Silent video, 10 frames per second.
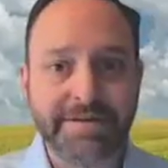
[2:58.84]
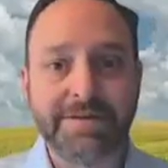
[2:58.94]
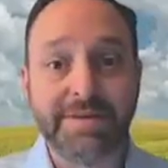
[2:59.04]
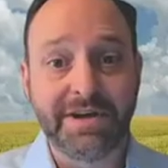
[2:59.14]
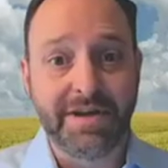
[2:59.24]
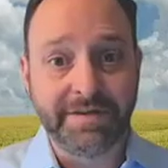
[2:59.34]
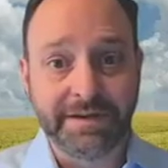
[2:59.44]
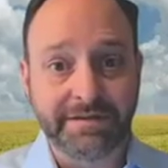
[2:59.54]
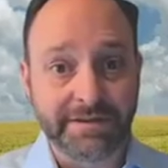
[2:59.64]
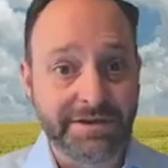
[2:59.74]
feed mill,
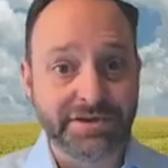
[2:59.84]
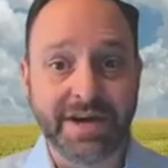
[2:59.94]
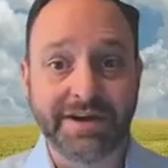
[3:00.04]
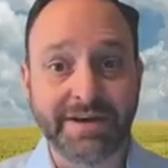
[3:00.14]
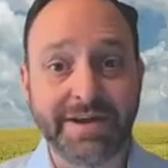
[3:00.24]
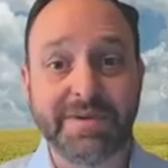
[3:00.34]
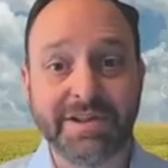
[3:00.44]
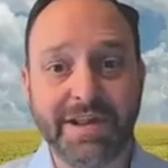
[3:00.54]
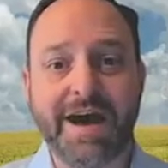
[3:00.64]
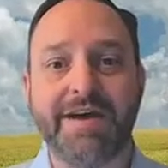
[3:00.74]
obviously, you're trying to keep a
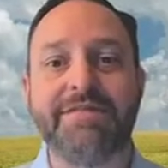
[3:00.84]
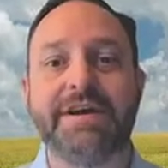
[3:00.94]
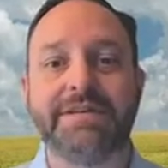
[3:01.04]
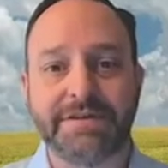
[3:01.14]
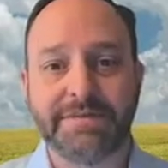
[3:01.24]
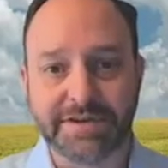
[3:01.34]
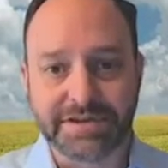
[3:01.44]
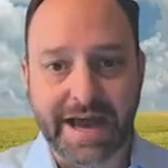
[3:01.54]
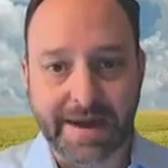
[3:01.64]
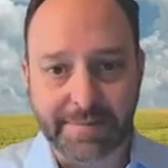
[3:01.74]
lot of customers
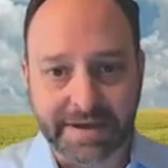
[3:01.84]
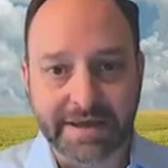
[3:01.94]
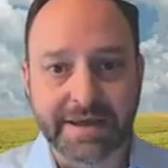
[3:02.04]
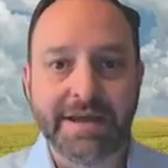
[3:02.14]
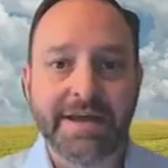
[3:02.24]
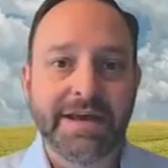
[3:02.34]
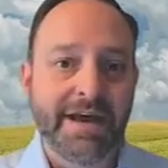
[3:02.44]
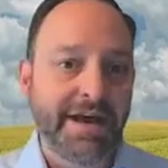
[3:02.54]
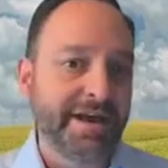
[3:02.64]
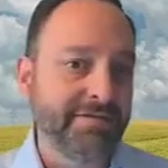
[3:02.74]
happy
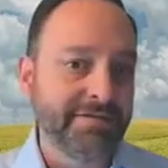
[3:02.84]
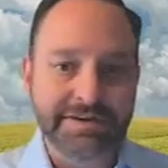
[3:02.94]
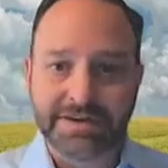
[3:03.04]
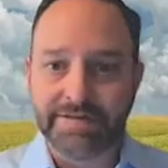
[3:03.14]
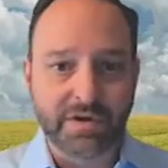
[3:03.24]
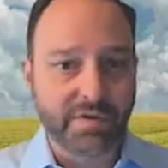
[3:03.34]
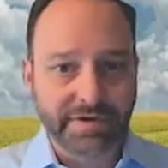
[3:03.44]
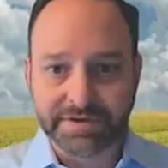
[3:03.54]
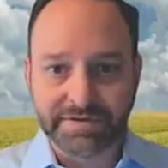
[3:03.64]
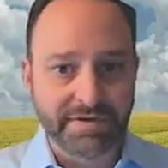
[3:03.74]
and receiving
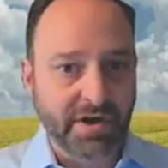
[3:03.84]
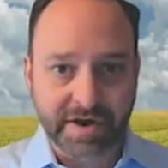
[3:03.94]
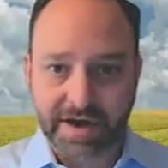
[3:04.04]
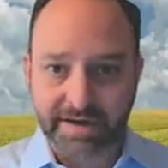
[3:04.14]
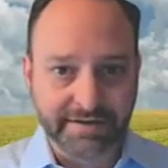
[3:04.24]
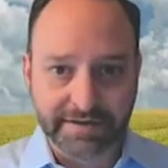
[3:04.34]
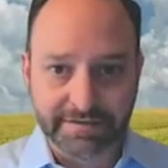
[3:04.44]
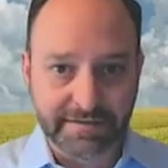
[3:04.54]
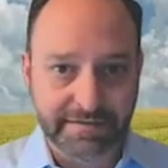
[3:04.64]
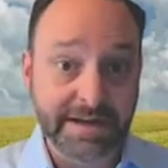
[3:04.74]
orders for all kinds of
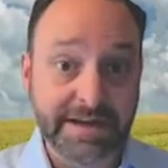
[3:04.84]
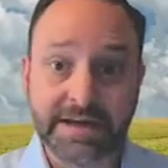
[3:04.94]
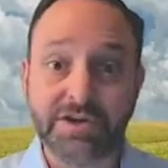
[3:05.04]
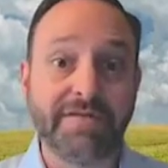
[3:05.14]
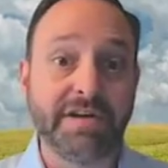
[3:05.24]
different feed. You have a